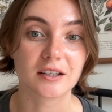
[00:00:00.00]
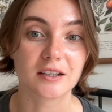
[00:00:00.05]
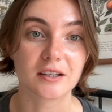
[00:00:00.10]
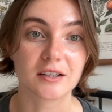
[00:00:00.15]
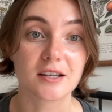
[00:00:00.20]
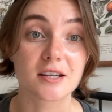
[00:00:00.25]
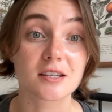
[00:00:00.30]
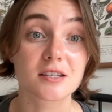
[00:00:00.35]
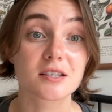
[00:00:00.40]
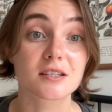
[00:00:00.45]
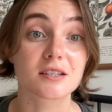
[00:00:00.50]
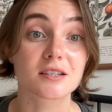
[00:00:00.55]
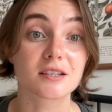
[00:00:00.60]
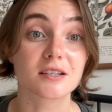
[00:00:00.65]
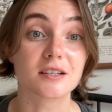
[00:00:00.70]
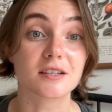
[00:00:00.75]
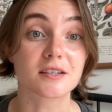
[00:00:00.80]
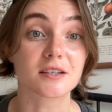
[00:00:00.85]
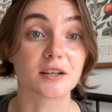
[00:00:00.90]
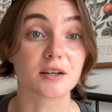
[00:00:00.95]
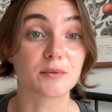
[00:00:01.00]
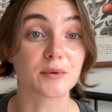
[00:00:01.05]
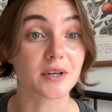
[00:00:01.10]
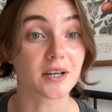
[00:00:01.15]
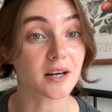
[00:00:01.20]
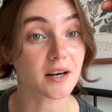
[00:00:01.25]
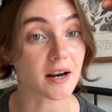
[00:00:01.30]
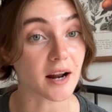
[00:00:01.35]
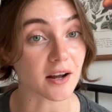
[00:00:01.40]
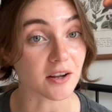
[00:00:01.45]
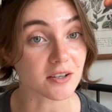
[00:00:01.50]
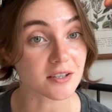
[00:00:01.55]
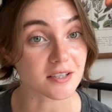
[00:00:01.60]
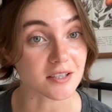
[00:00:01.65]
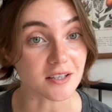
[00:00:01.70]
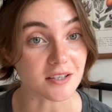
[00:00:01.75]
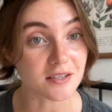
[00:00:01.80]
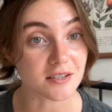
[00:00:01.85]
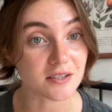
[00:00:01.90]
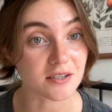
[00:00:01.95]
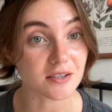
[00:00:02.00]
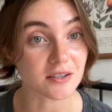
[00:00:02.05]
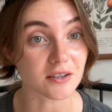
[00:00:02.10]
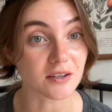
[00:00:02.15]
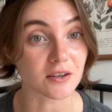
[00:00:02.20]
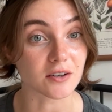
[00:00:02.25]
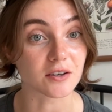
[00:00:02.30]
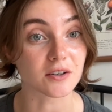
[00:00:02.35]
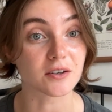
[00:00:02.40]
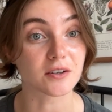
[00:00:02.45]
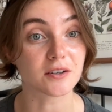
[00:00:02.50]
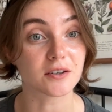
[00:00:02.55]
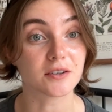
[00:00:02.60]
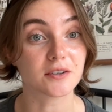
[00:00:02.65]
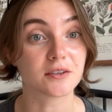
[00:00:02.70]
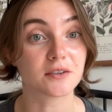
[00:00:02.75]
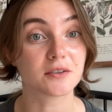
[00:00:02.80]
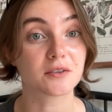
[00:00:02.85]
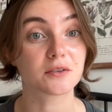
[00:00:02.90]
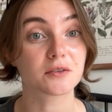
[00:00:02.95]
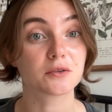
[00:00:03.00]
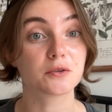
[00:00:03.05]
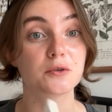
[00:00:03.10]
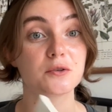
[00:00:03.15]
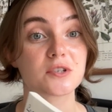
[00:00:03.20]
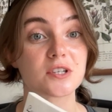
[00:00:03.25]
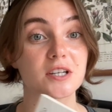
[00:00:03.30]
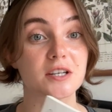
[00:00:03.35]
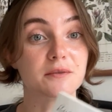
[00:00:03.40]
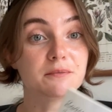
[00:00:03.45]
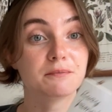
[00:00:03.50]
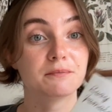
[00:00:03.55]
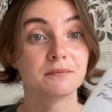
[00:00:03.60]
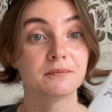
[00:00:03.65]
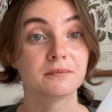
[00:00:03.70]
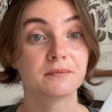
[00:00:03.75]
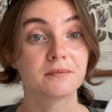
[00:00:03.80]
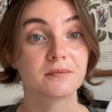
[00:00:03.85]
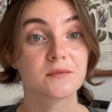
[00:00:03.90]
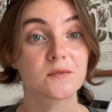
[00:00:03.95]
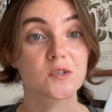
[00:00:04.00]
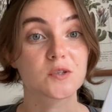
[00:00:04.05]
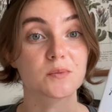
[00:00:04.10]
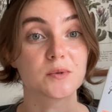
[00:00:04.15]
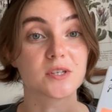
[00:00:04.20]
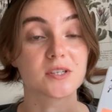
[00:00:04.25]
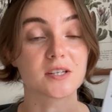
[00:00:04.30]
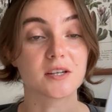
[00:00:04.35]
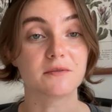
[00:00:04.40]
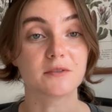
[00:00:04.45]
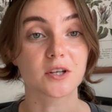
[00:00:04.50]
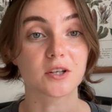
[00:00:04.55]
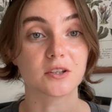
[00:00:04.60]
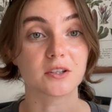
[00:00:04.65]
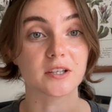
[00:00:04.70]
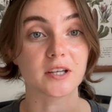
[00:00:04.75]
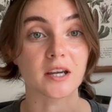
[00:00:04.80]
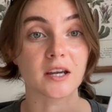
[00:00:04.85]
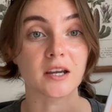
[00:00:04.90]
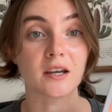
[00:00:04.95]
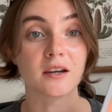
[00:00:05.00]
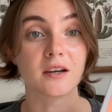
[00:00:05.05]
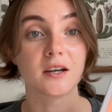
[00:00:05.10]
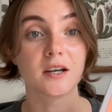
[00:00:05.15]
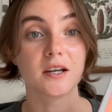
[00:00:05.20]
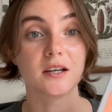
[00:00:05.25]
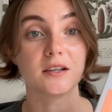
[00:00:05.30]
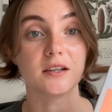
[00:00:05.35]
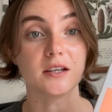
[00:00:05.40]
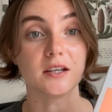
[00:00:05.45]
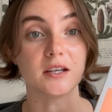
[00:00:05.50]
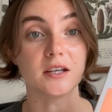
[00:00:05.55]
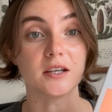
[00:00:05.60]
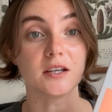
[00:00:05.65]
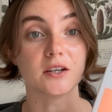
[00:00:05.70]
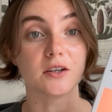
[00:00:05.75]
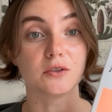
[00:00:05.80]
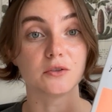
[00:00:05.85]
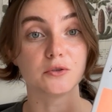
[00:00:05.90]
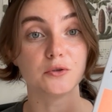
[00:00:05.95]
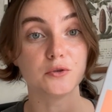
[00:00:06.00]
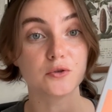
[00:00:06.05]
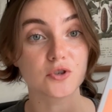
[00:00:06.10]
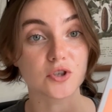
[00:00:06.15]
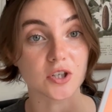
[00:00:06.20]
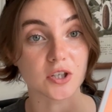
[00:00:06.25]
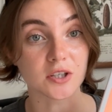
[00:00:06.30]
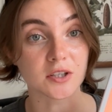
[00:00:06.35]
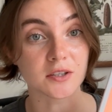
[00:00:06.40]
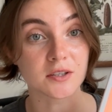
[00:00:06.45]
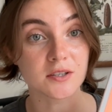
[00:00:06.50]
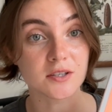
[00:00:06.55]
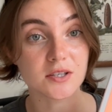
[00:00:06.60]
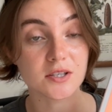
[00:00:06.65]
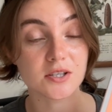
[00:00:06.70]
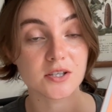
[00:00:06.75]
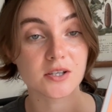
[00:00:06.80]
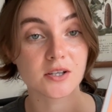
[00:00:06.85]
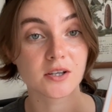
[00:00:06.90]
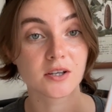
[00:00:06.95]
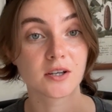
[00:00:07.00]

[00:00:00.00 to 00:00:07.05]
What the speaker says: This is going to be an analysis on Lucy, specifically the allusions